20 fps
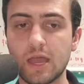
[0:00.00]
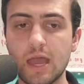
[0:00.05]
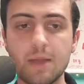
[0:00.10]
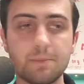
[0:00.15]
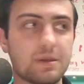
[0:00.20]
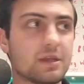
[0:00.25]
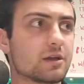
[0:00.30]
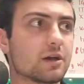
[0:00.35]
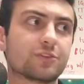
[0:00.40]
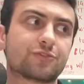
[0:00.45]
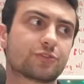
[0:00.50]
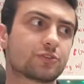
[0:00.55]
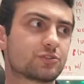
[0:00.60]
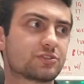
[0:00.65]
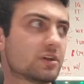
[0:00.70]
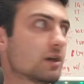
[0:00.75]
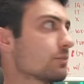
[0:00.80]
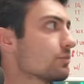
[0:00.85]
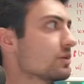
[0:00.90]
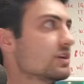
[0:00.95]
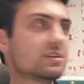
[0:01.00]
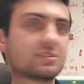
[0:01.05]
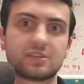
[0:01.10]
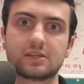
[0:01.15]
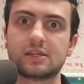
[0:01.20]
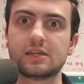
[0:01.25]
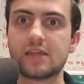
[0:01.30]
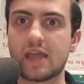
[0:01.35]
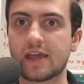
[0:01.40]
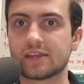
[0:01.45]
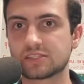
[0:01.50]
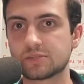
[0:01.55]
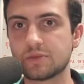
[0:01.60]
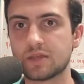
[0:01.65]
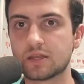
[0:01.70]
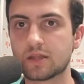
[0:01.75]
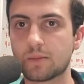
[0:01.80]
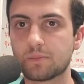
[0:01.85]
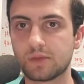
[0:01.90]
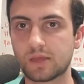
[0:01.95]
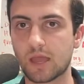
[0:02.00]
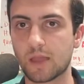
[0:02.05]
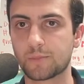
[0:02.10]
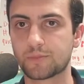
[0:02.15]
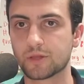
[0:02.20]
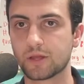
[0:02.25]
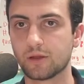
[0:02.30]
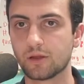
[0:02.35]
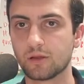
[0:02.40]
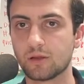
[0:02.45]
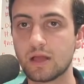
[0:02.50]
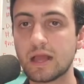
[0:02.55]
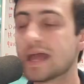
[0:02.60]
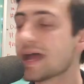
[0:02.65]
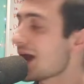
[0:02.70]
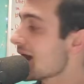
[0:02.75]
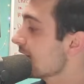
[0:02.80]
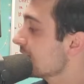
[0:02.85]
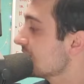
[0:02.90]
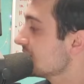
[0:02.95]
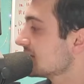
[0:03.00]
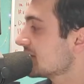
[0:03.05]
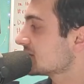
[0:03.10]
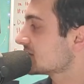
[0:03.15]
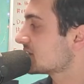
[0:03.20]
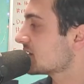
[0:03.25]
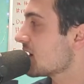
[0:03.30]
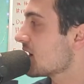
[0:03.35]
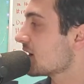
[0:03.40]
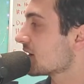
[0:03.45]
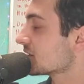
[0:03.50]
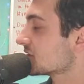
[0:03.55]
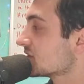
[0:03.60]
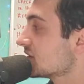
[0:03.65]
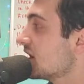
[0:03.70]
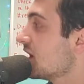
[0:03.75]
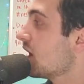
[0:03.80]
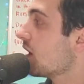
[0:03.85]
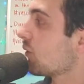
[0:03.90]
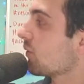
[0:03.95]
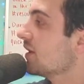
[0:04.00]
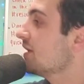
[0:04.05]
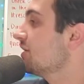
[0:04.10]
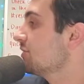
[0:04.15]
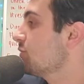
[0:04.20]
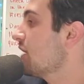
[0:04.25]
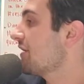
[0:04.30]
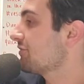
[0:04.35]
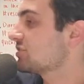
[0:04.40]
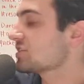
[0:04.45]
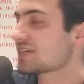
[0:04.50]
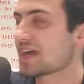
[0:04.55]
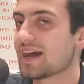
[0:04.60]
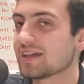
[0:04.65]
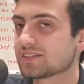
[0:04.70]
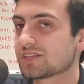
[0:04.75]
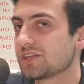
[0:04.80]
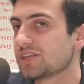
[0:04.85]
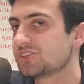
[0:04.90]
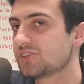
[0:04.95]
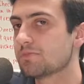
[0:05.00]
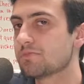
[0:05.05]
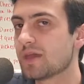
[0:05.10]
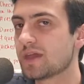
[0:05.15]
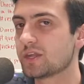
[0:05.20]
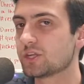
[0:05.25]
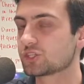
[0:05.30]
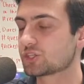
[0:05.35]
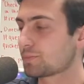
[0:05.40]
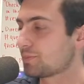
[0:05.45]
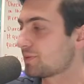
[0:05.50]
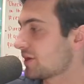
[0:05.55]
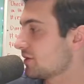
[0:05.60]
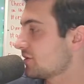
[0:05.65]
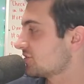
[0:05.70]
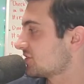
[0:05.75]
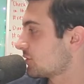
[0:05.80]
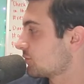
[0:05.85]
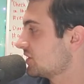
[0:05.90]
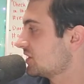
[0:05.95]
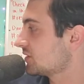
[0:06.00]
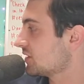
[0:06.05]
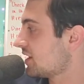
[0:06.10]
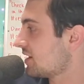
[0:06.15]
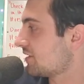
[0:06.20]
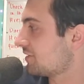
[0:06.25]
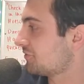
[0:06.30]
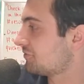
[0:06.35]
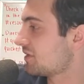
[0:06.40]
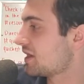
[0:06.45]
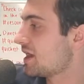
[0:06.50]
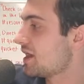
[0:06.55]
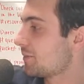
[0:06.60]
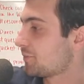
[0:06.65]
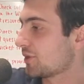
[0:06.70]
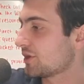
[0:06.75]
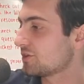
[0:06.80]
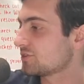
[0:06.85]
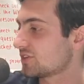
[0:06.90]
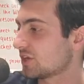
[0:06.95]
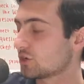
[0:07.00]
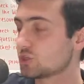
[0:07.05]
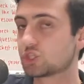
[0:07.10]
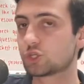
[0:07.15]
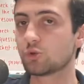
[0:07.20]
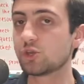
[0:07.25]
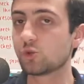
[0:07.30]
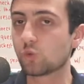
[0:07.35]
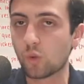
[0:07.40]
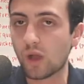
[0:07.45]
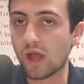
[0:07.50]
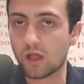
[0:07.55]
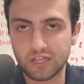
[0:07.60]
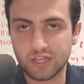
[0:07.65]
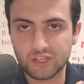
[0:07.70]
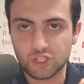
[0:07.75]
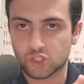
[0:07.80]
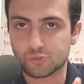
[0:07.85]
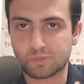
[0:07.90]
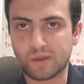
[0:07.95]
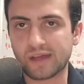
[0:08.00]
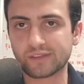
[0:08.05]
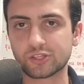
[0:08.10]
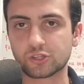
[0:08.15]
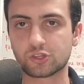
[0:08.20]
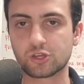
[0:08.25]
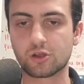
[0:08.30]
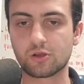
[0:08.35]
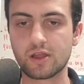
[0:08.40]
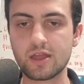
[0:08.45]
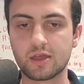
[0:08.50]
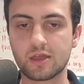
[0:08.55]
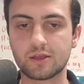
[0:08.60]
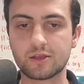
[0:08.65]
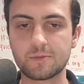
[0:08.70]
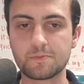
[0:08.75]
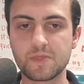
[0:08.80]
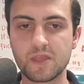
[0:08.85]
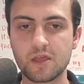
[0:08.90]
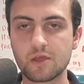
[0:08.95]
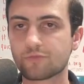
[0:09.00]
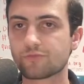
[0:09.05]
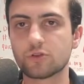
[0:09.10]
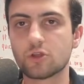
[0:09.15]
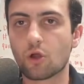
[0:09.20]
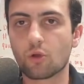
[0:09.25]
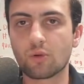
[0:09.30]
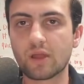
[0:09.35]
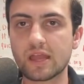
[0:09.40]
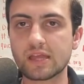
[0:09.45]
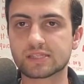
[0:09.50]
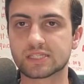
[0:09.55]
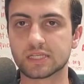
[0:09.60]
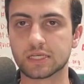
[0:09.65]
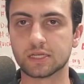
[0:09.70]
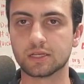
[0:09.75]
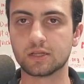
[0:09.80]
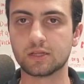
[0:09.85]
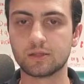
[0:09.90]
because for some reason he has to be an NBA player. I think that sucks. We have to constantly diminish the players that we love, players that are doing well in the spot that they're in, for no reason.